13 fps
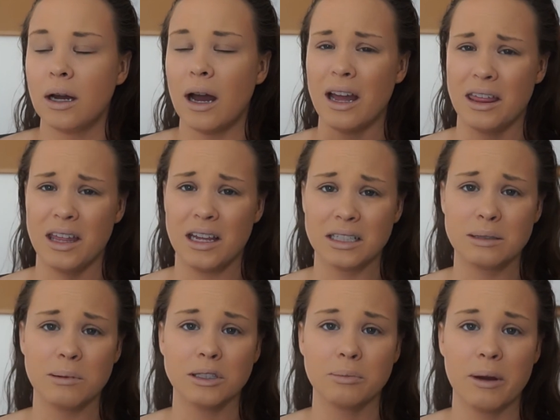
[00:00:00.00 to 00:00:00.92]
I think it
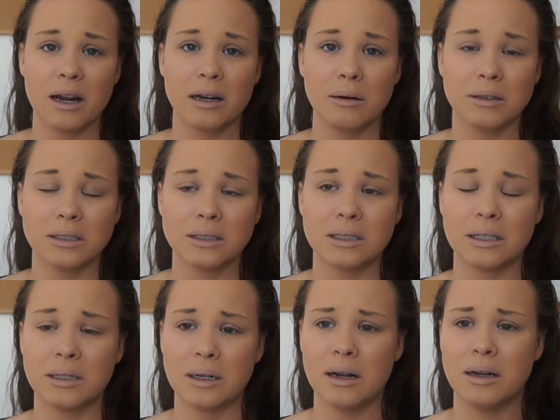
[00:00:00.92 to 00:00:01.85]
smells bad anyways.
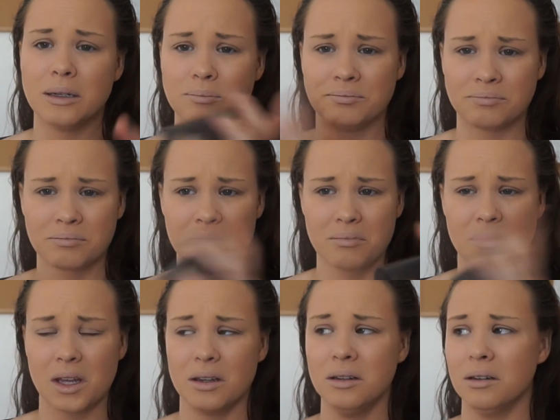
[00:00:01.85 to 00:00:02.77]

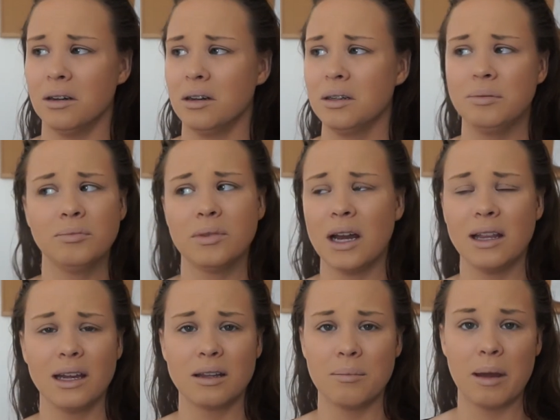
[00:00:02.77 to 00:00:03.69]
Ugh, I
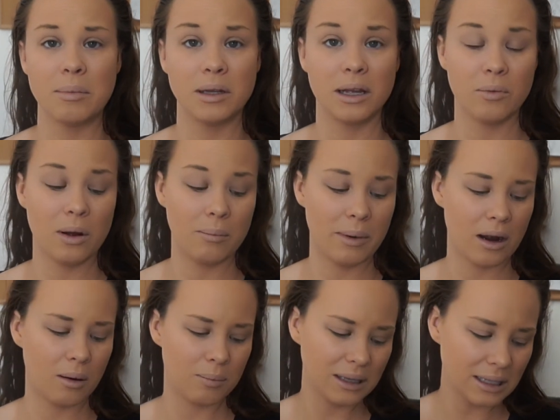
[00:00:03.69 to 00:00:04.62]
like the Maybelline one
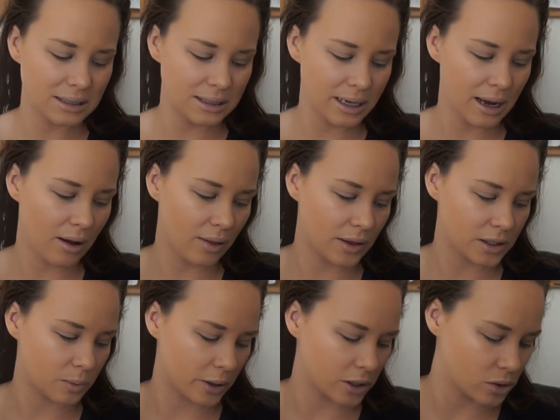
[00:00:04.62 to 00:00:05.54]
better, but let's see how
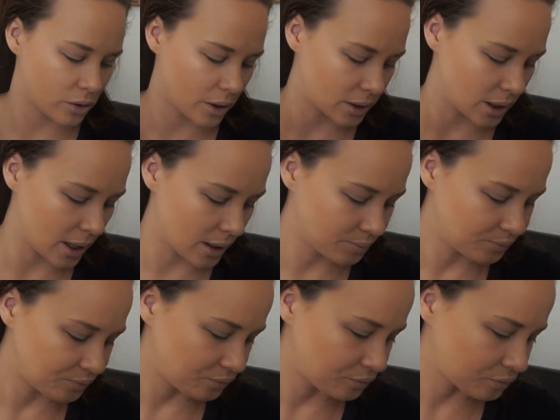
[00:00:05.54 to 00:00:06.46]
this wears throughout the day.
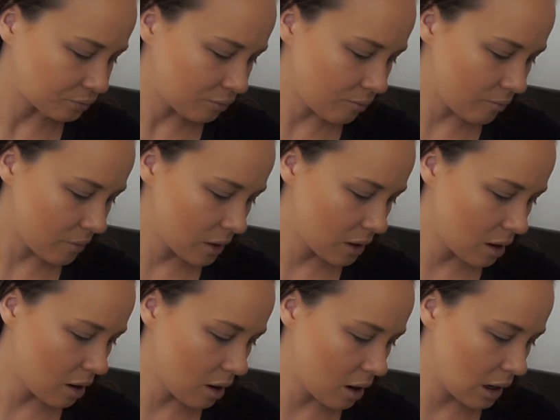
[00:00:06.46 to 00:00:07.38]

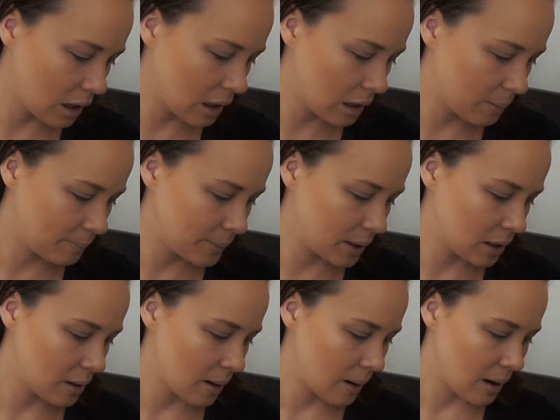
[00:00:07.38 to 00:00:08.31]
I'm
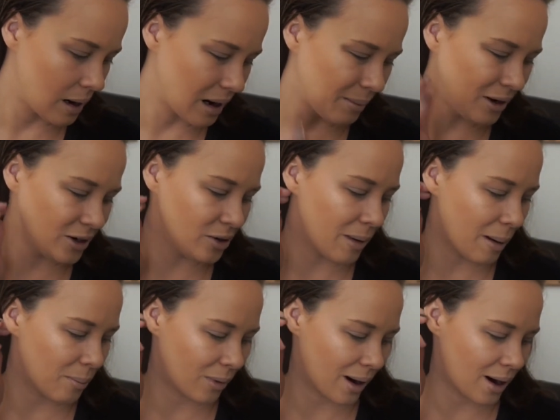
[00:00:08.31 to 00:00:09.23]
gonna do
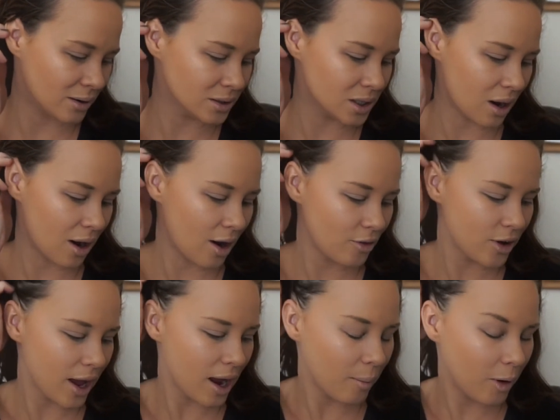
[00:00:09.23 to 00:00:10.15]
my brows off
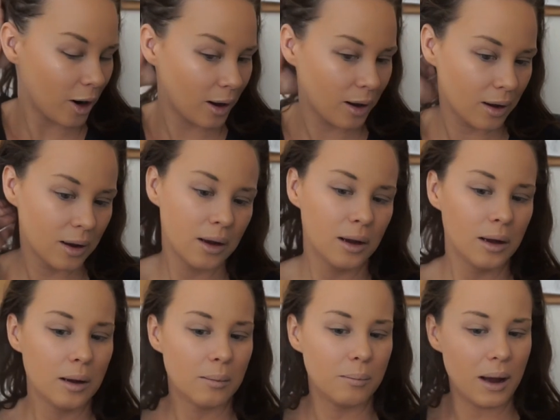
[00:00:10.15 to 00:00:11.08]
camera,
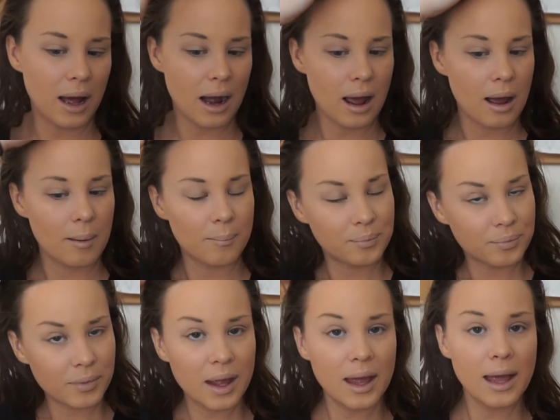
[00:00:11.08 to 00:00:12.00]
but
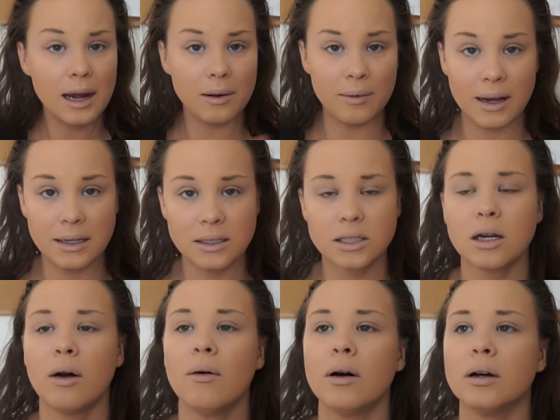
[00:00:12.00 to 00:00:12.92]
anyway,
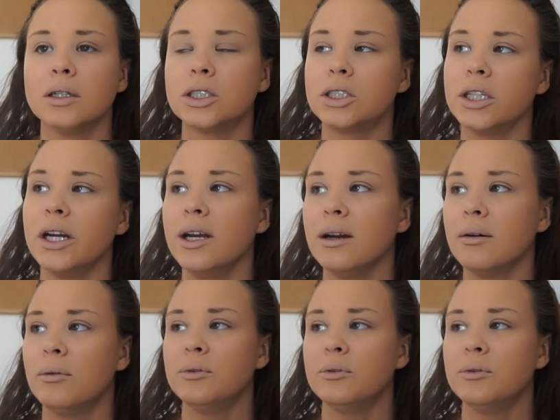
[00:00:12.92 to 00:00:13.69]
so she